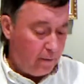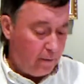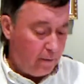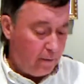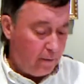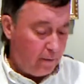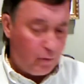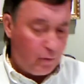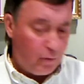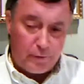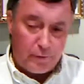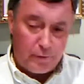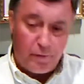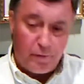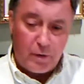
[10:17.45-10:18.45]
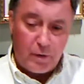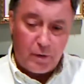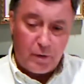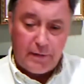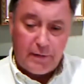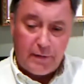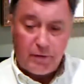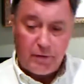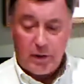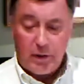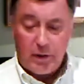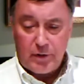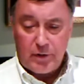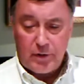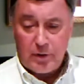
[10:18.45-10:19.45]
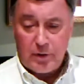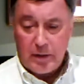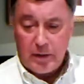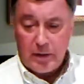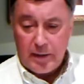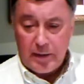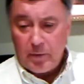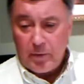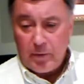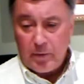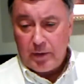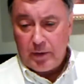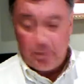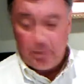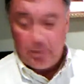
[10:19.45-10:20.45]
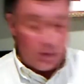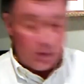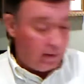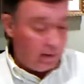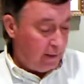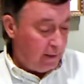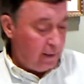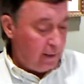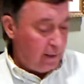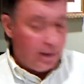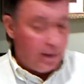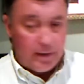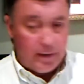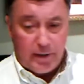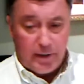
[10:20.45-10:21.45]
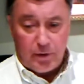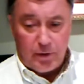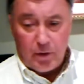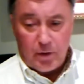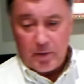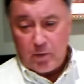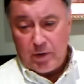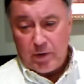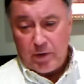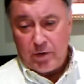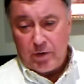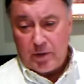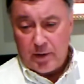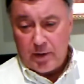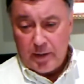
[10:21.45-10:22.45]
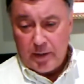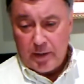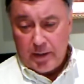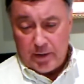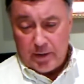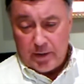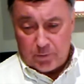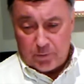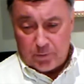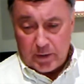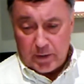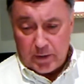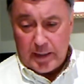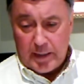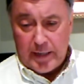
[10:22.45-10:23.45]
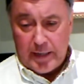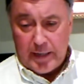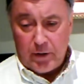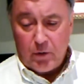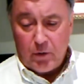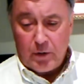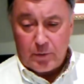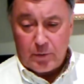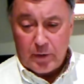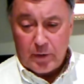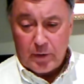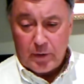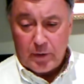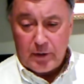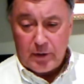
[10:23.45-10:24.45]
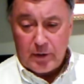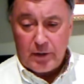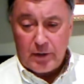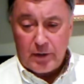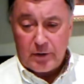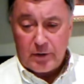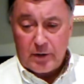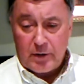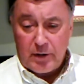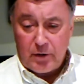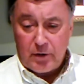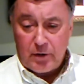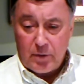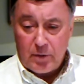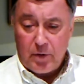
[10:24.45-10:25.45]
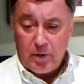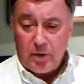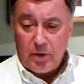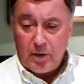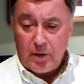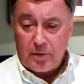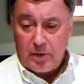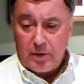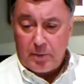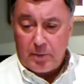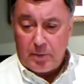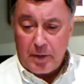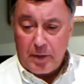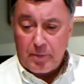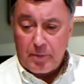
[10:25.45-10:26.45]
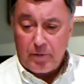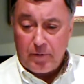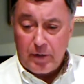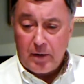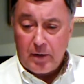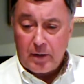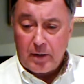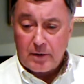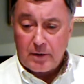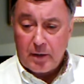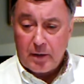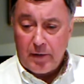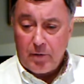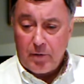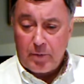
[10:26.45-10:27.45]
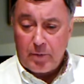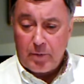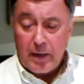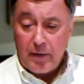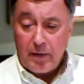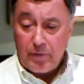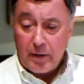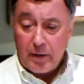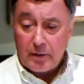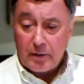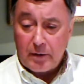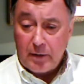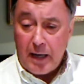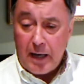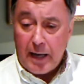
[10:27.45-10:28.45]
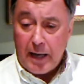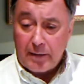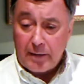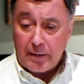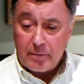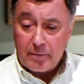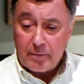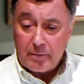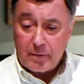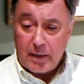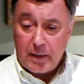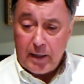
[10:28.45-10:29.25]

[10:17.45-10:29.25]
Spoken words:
pool of 247 judges that we're dealing with that really determine whether it's really not you, it's really the judges that determine whether the people feel that it's a level playing field or not. Okay.